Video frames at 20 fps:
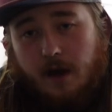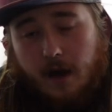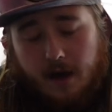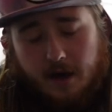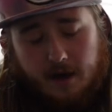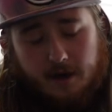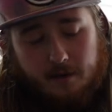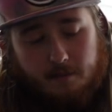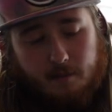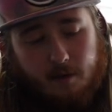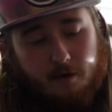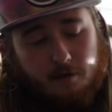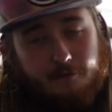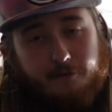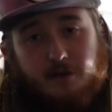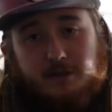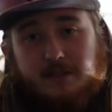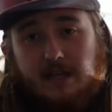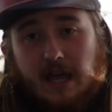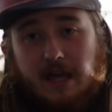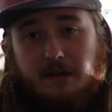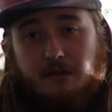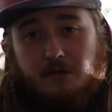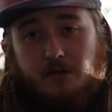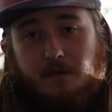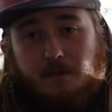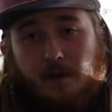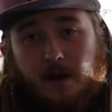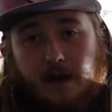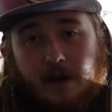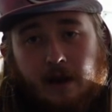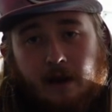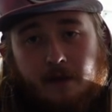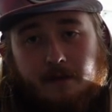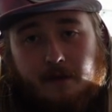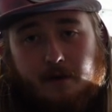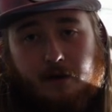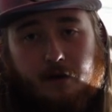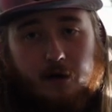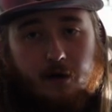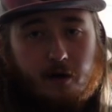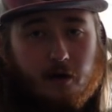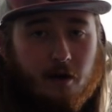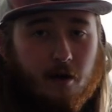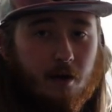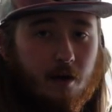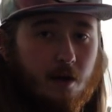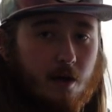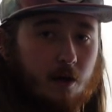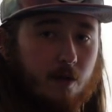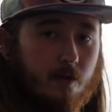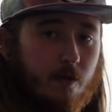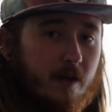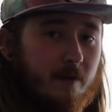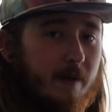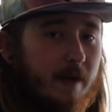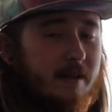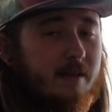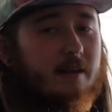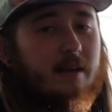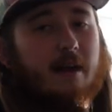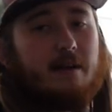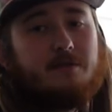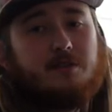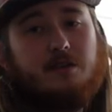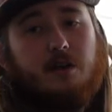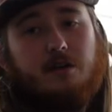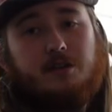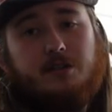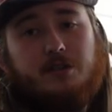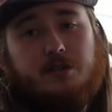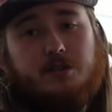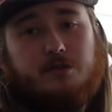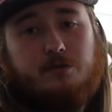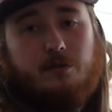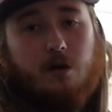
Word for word: um, first K-Tuned mod on the car. We basically have Skunk two